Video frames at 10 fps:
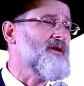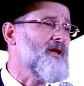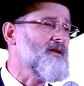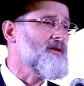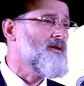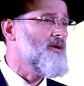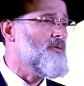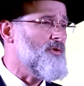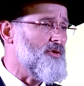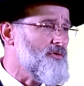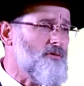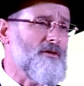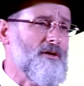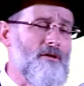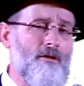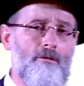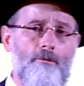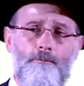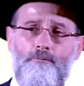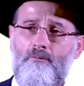that we surely know?